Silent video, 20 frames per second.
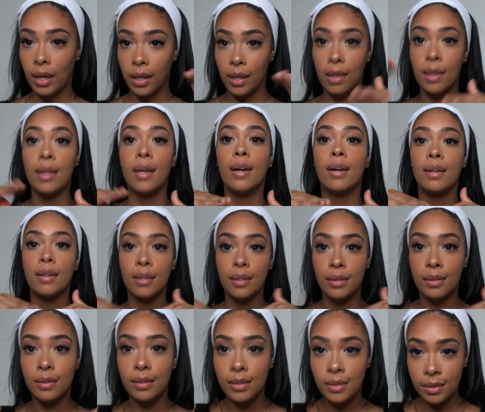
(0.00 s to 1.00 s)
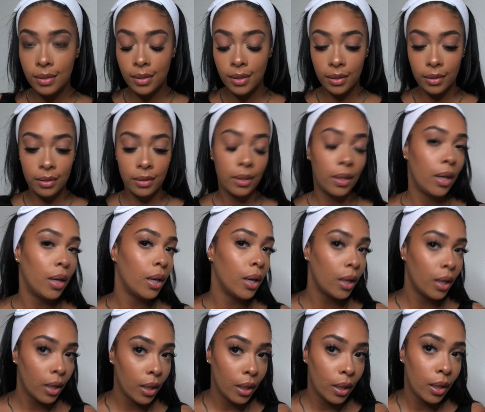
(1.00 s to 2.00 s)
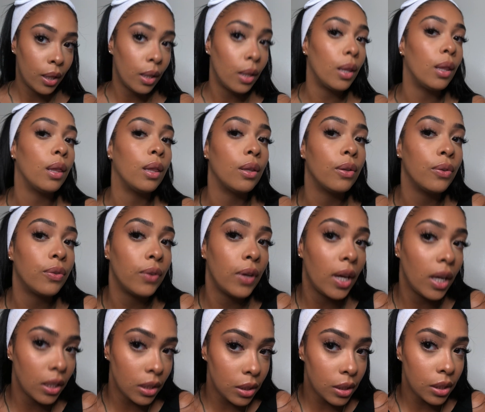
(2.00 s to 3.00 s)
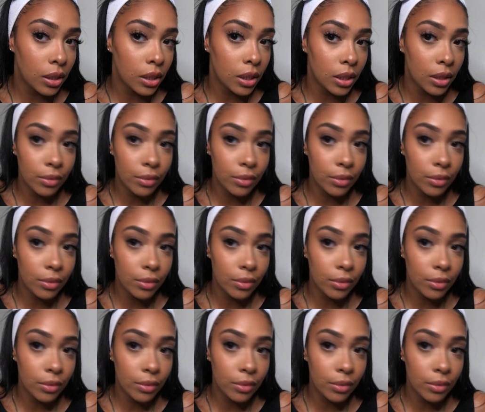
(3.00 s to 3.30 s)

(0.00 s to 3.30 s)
that is the face.